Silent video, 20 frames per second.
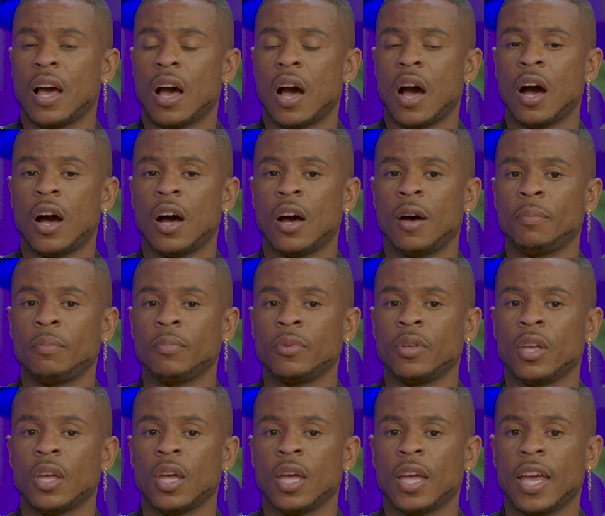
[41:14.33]

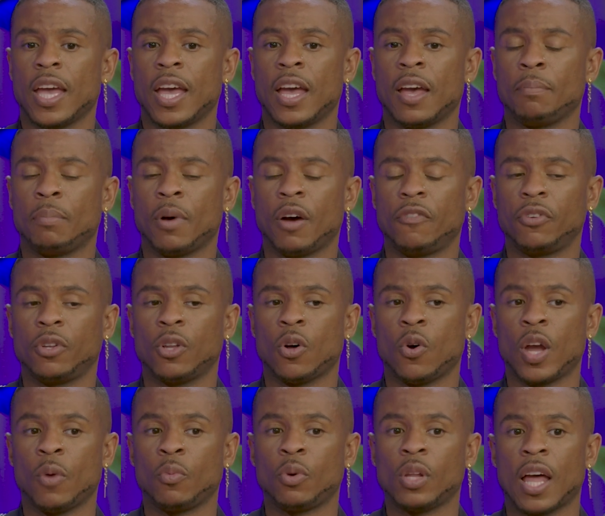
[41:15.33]
in
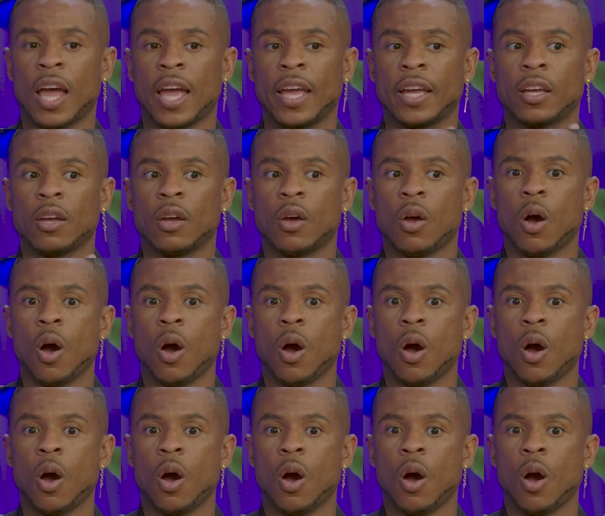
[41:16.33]
Buffalo and were like,